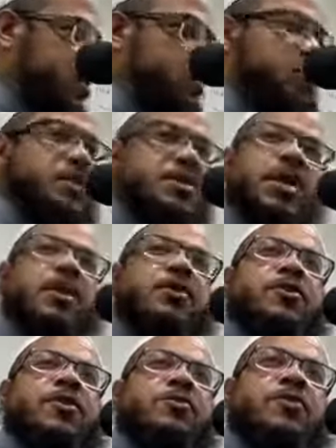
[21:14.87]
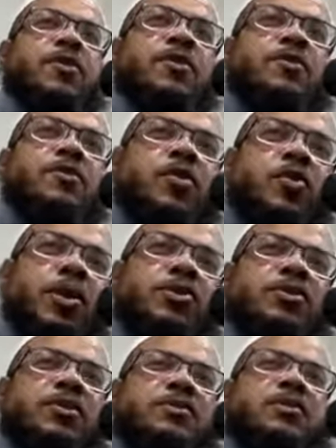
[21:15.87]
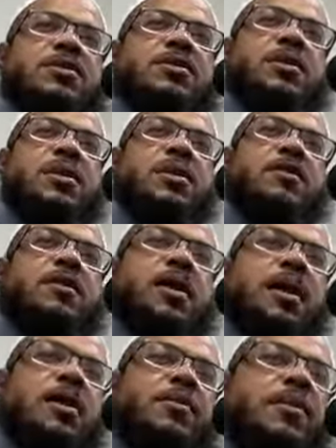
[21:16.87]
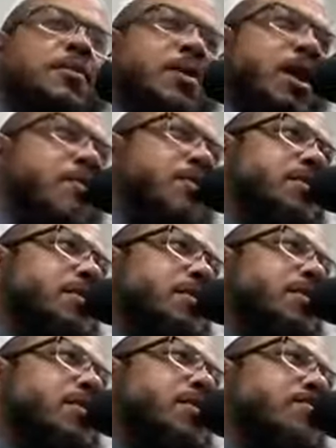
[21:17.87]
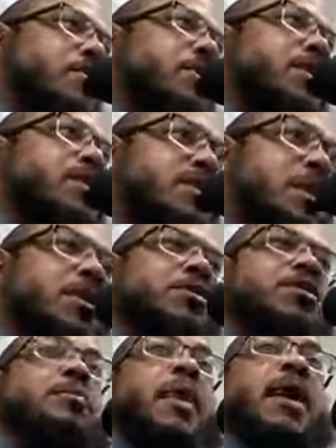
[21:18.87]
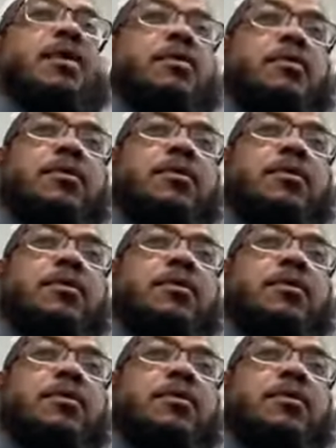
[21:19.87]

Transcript: You can tell from the questions that Amr ibn Abbasah was an intelligent man.